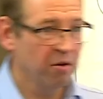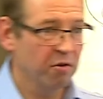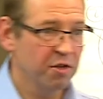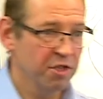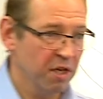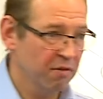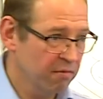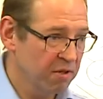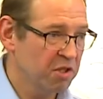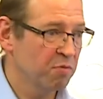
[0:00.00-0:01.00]
or is it
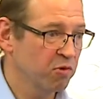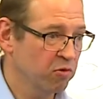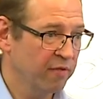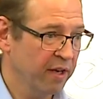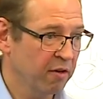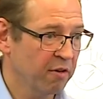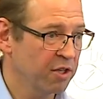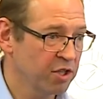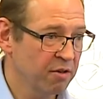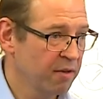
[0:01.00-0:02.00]
a small
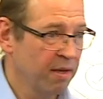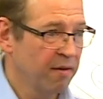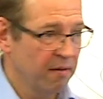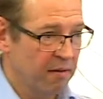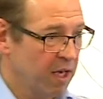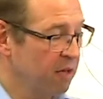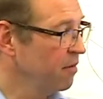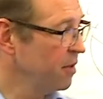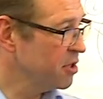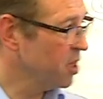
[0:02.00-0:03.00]
vicarage
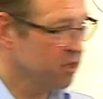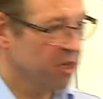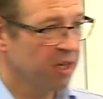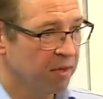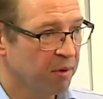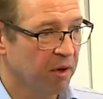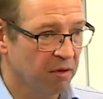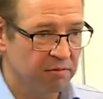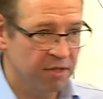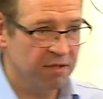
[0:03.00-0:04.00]
in a six acre
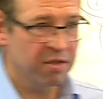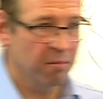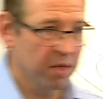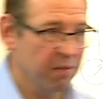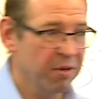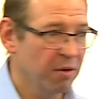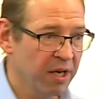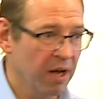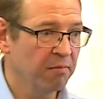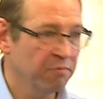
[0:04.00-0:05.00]
plot that if somebody blew
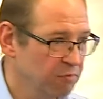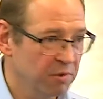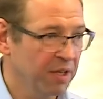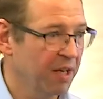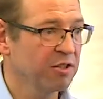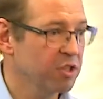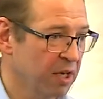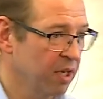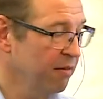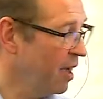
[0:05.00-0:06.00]
it up wouldn't
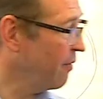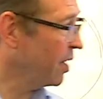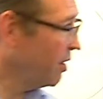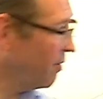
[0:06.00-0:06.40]
actually have any